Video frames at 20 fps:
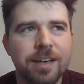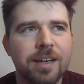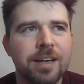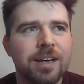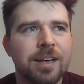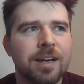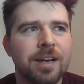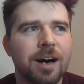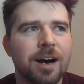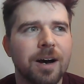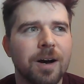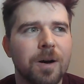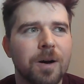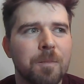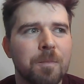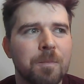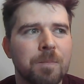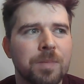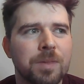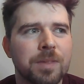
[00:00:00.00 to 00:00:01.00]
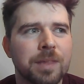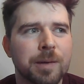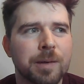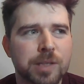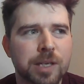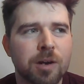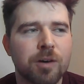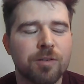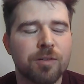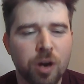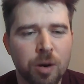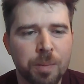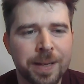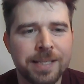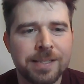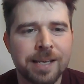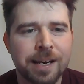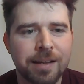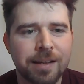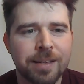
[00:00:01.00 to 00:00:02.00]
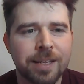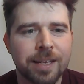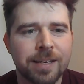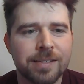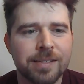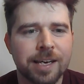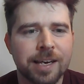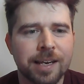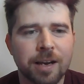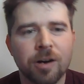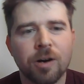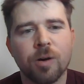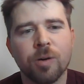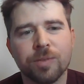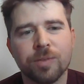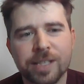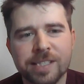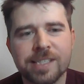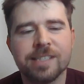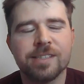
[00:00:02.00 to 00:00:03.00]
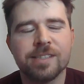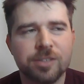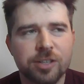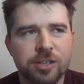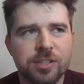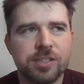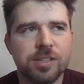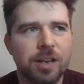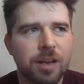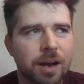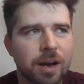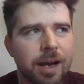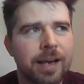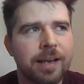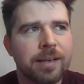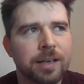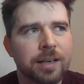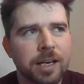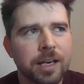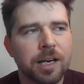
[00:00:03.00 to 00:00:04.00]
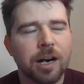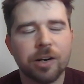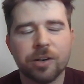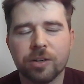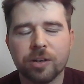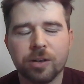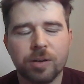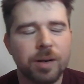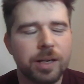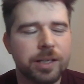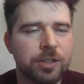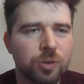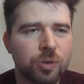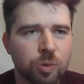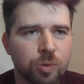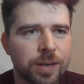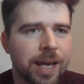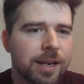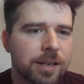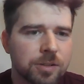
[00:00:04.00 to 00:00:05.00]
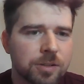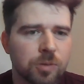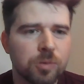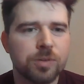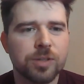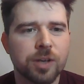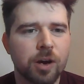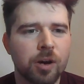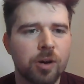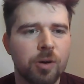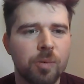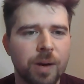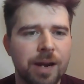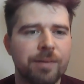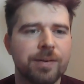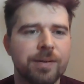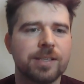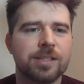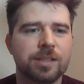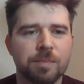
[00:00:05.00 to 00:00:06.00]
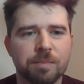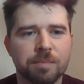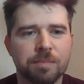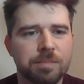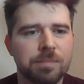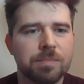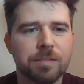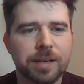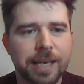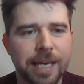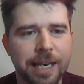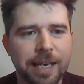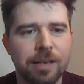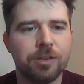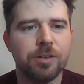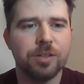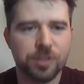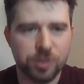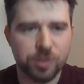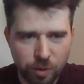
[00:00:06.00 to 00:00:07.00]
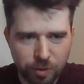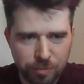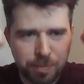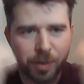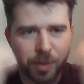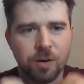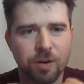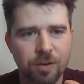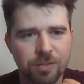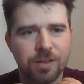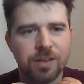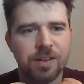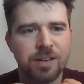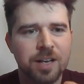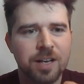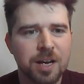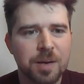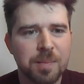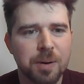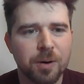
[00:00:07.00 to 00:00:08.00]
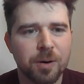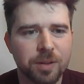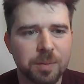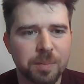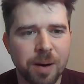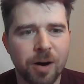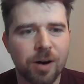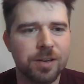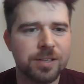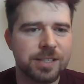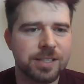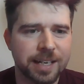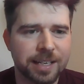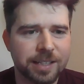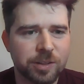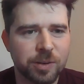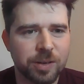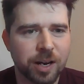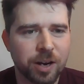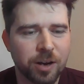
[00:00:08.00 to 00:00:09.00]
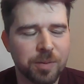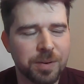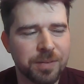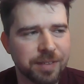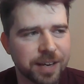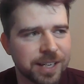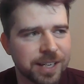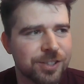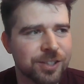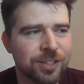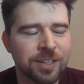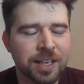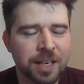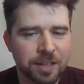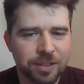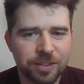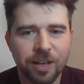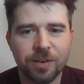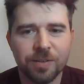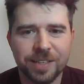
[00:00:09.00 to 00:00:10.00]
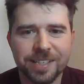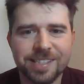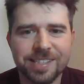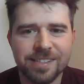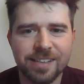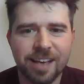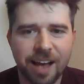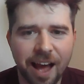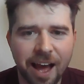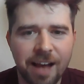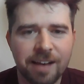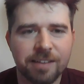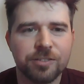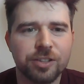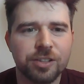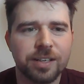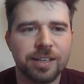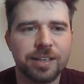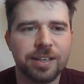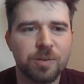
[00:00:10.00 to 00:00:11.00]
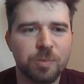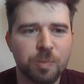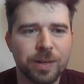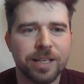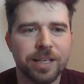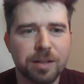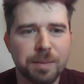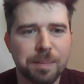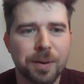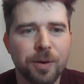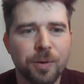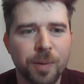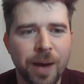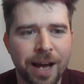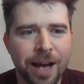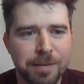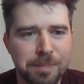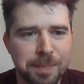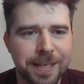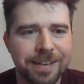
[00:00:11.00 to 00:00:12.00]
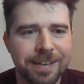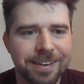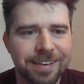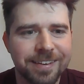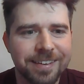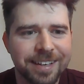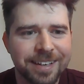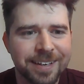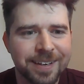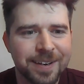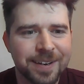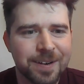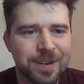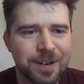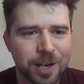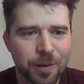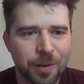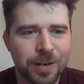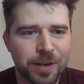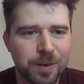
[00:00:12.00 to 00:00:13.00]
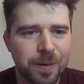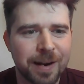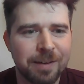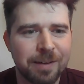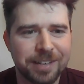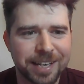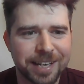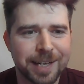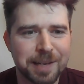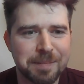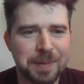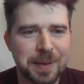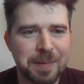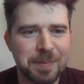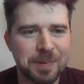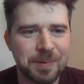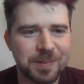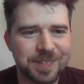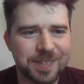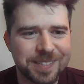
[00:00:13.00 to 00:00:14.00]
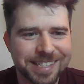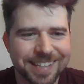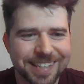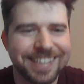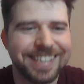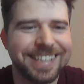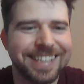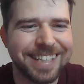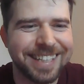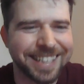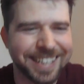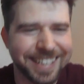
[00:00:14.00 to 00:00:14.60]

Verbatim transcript: it, there was a lot of comments out there saying, oh, this isn't just like, I don't know, like Your Next or so, where it's some killers who have put on the mask and then doing a home invasion. No, this is actually Winnie the Pooh and Piglet going around killing people. So,